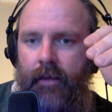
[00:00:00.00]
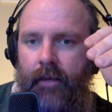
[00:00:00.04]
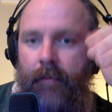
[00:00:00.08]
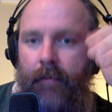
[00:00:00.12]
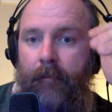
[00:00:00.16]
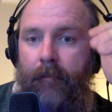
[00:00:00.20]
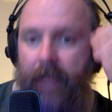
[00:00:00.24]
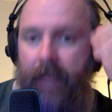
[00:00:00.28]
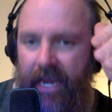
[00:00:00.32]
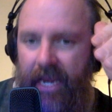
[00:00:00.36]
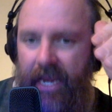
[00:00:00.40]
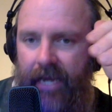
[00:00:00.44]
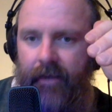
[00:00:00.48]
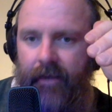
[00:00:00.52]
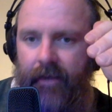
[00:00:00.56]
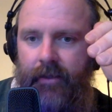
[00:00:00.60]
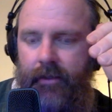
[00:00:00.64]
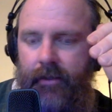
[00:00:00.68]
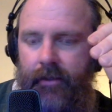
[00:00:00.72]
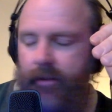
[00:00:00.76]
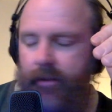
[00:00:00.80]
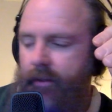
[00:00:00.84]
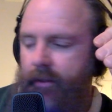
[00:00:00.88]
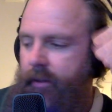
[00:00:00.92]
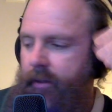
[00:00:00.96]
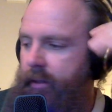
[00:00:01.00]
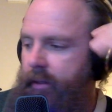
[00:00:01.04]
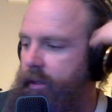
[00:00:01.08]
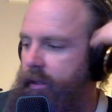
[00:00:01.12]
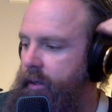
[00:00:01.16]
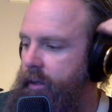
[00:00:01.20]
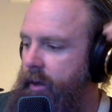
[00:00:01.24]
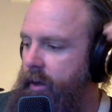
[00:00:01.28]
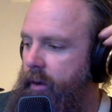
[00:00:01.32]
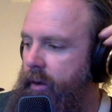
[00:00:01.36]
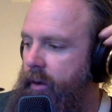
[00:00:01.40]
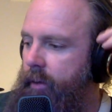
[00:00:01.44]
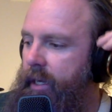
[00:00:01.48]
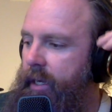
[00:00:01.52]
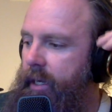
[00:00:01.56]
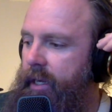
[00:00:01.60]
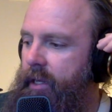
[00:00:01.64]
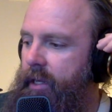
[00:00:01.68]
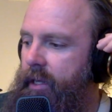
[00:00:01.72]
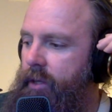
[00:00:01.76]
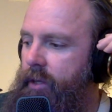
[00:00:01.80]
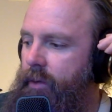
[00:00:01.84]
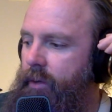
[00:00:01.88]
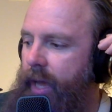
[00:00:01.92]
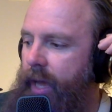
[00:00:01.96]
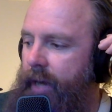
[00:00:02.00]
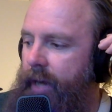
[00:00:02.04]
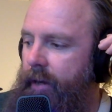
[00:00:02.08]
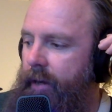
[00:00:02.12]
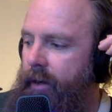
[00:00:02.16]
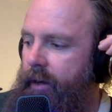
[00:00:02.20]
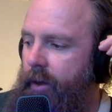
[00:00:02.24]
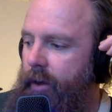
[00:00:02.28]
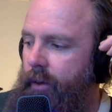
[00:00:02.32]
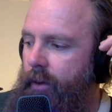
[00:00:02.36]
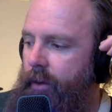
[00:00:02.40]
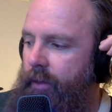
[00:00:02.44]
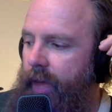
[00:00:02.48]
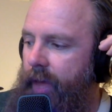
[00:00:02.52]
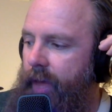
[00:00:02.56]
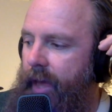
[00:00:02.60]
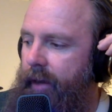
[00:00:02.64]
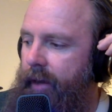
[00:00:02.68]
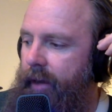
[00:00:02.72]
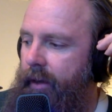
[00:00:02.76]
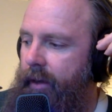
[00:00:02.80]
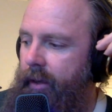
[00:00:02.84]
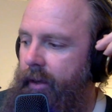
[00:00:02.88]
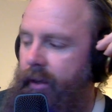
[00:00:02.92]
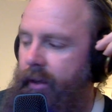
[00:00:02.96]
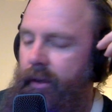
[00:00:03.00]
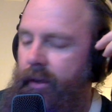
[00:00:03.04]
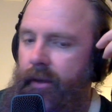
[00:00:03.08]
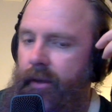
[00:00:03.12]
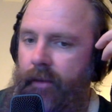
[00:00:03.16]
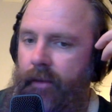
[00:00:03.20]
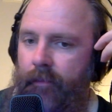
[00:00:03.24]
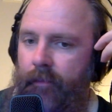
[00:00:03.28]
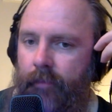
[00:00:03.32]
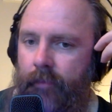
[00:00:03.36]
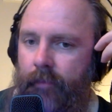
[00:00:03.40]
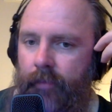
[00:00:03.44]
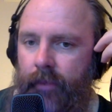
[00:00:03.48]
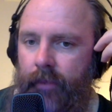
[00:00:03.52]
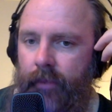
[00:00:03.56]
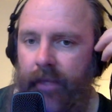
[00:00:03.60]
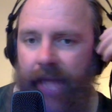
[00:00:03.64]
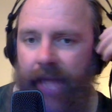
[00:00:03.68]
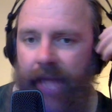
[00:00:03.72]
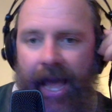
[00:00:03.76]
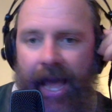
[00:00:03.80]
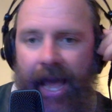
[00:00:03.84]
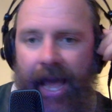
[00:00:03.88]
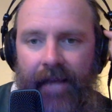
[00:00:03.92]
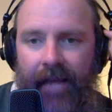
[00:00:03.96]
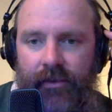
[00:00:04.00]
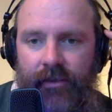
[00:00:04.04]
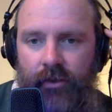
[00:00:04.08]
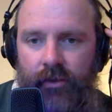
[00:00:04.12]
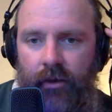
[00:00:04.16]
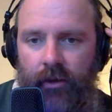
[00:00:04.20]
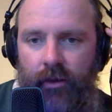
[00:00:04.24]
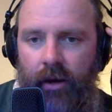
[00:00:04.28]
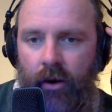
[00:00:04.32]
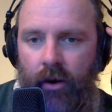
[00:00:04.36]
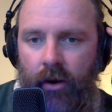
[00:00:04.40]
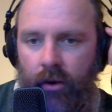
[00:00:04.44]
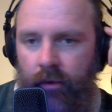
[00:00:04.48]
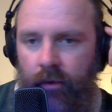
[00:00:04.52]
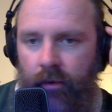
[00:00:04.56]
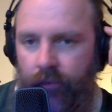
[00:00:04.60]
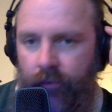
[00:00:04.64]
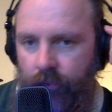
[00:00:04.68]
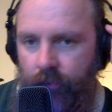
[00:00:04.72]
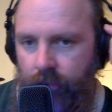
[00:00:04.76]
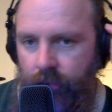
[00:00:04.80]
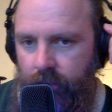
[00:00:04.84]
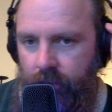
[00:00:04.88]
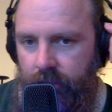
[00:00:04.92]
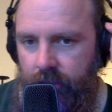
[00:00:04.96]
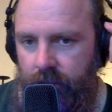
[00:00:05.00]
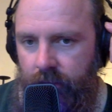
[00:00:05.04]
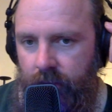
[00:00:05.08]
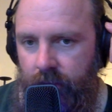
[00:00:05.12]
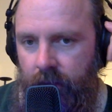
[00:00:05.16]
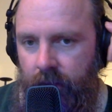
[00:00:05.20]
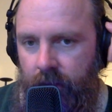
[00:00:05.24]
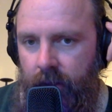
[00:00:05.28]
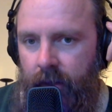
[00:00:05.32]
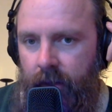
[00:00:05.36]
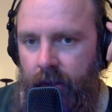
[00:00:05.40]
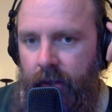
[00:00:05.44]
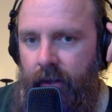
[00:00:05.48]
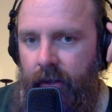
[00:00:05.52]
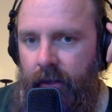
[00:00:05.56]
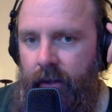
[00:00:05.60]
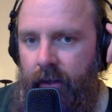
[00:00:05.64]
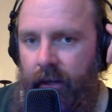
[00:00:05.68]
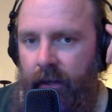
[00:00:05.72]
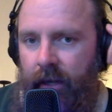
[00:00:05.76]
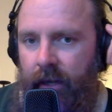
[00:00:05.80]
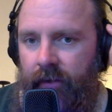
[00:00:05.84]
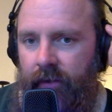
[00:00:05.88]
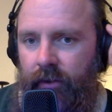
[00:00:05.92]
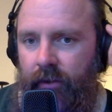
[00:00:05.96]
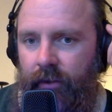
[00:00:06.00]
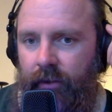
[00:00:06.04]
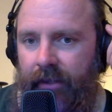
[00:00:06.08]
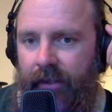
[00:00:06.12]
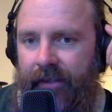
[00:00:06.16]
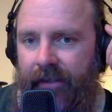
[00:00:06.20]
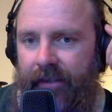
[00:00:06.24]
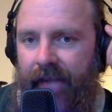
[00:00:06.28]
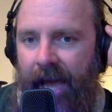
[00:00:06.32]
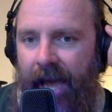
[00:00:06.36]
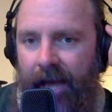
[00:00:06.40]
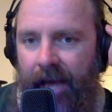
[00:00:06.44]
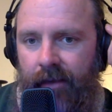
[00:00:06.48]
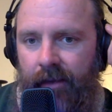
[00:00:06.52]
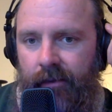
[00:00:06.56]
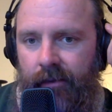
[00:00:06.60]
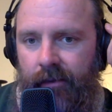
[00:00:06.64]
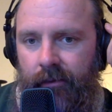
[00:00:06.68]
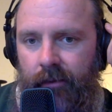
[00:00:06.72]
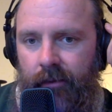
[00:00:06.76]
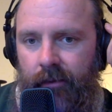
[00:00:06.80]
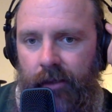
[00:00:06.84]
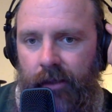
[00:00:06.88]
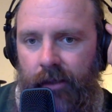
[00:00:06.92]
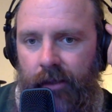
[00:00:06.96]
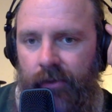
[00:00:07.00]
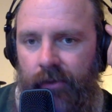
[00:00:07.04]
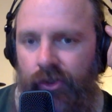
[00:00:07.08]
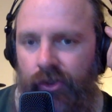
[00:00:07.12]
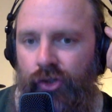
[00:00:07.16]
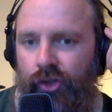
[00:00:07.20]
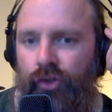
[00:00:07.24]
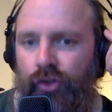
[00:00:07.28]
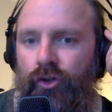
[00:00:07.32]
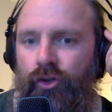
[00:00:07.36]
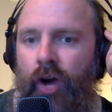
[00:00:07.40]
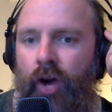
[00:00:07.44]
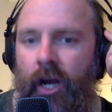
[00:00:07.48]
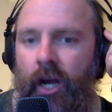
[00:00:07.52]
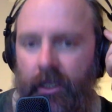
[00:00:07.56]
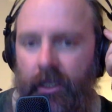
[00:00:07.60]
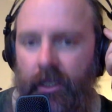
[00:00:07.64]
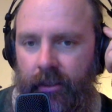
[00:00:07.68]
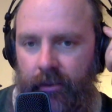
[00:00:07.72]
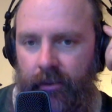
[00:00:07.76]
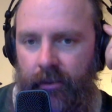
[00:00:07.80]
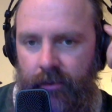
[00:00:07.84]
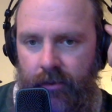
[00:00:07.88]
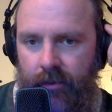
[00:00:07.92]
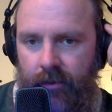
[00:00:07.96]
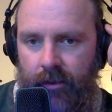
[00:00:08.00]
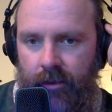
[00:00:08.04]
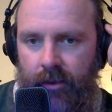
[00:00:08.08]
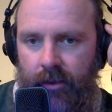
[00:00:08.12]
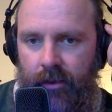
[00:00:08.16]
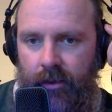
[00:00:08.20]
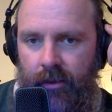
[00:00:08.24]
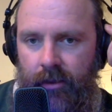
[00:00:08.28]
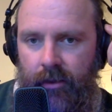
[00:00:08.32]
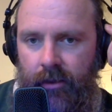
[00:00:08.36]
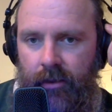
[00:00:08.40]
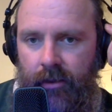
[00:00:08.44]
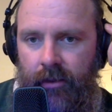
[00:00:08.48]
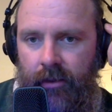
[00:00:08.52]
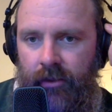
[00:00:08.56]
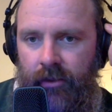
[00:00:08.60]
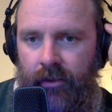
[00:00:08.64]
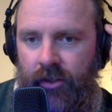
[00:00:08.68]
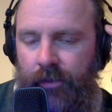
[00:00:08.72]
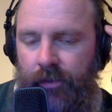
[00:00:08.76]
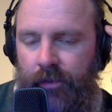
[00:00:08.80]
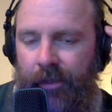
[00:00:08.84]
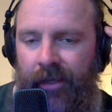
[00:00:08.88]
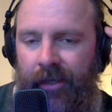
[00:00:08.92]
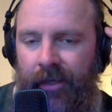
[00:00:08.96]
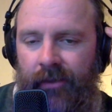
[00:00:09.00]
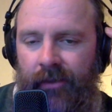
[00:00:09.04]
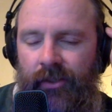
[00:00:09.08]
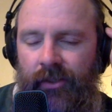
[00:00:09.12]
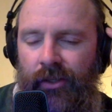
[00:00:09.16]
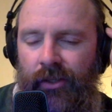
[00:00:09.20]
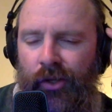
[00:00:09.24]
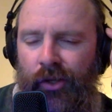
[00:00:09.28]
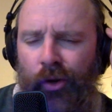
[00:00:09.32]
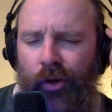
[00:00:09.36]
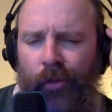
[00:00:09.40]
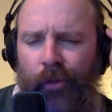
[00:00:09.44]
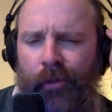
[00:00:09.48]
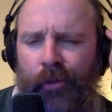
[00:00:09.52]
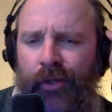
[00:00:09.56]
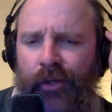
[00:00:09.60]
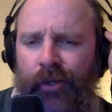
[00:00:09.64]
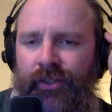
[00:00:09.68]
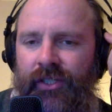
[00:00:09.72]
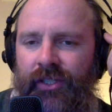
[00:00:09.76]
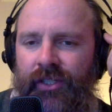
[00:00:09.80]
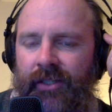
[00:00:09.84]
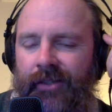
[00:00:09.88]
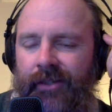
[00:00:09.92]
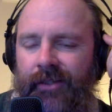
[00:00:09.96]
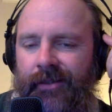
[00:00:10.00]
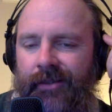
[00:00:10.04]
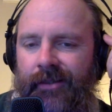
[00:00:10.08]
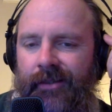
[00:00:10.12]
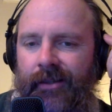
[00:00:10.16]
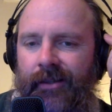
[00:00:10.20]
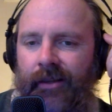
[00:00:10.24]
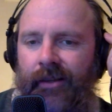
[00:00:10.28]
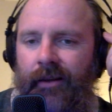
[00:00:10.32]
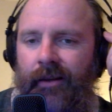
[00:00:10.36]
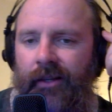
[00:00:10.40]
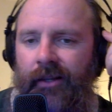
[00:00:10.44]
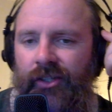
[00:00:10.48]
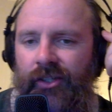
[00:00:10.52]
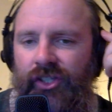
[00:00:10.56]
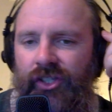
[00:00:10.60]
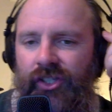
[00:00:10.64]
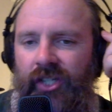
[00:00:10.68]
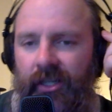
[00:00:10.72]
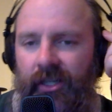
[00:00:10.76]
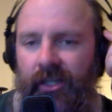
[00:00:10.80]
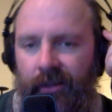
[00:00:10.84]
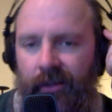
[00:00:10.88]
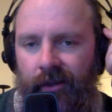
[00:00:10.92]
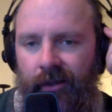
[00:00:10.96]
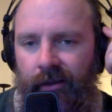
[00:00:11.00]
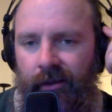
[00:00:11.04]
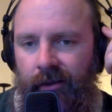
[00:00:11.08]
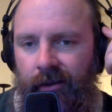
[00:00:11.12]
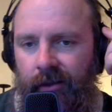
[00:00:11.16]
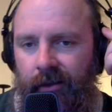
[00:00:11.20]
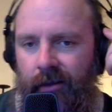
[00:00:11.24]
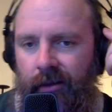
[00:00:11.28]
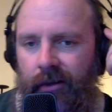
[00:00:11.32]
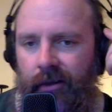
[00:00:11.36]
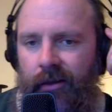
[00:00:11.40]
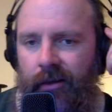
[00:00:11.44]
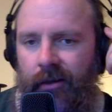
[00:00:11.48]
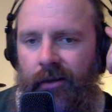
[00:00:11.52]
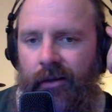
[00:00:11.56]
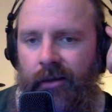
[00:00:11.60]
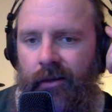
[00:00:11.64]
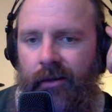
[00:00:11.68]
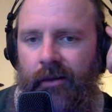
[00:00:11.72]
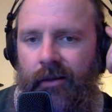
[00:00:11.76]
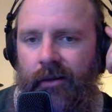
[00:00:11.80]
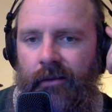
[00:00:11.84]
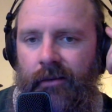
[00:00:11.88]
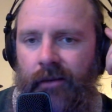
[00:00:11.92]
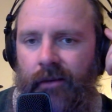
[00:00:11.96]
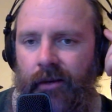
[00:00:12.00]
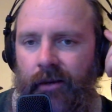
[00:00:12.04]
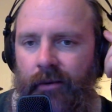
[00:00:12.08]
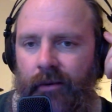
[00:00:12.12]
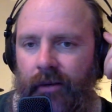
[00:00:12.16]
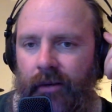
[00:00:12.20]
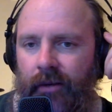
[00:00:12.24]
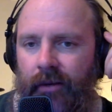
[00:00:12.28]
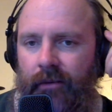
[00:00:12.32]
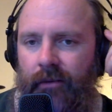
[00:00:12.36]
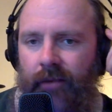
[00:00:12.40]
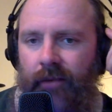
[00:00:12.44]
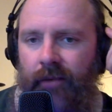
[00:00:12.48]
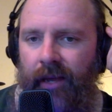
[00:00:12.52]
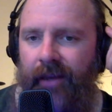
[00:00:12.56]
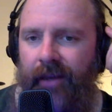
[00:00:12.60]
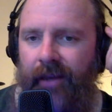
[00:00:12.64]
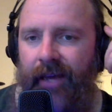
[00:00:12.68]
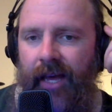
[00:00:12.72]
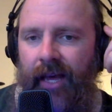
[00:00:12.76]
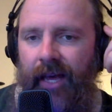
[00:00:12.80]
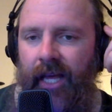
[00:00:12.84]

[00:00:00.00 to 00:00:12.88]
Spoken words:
meat, you know, and you got to know that cats are carnivores. So these cats are looking struggling just because you're pushing this agenda, you know, and you're like,